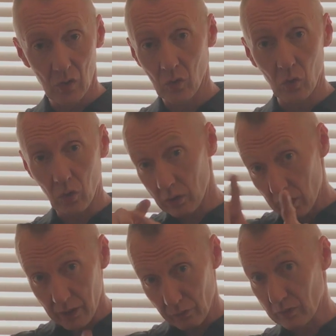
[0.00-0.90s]
or
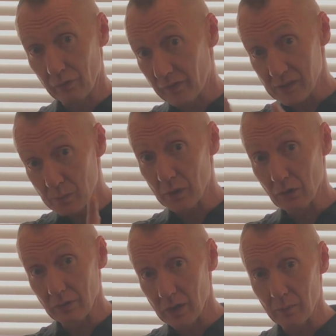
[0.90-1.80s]
either on the Facebook
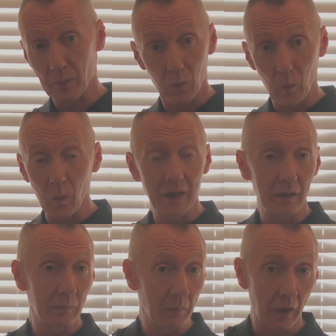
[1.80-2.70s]
group or
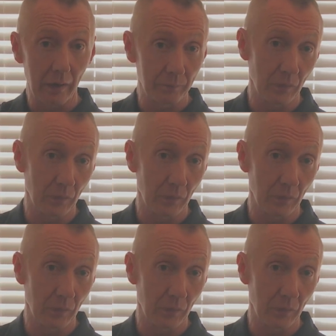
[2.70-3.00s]
in my